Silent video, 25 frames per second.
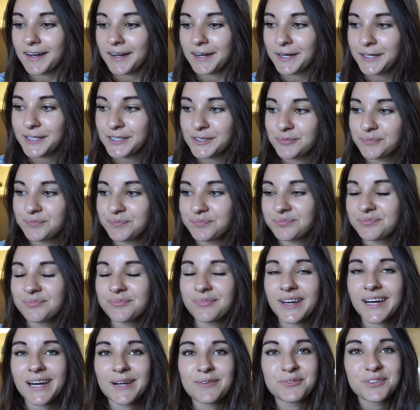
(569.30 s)

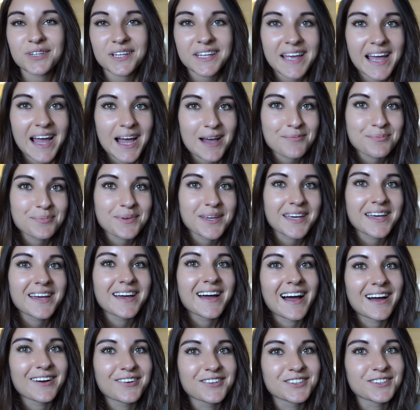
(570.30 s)
But I'm really happy.
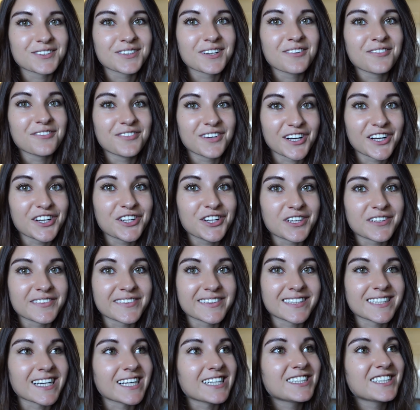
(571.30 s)
I was very
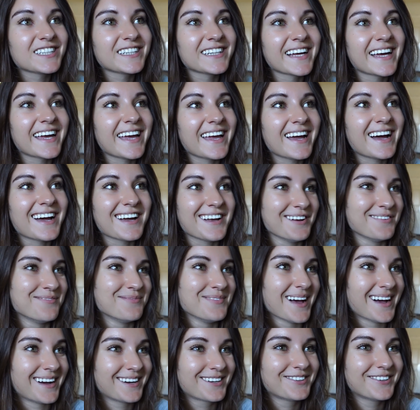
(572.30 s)
nervous yesterday, I am
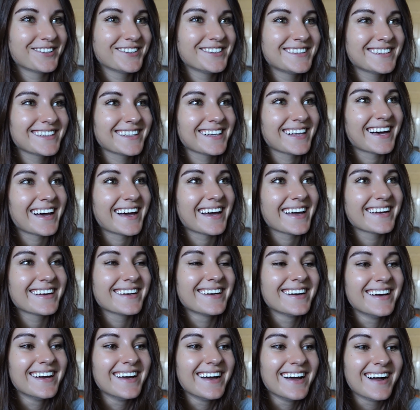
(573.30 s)
not going to lie,
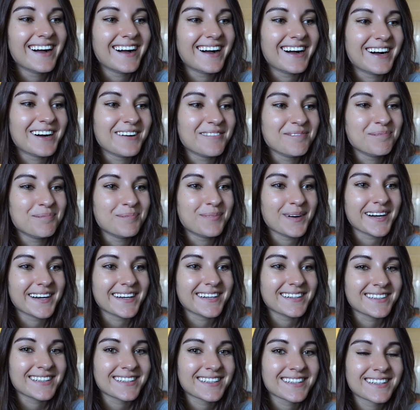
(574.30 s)

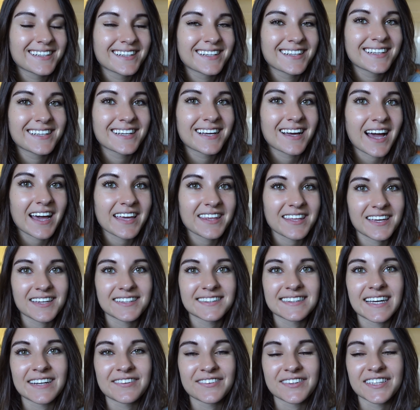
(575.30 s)
but I think
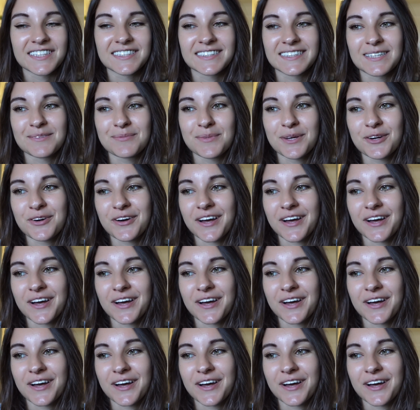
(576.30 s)
everything's gonna be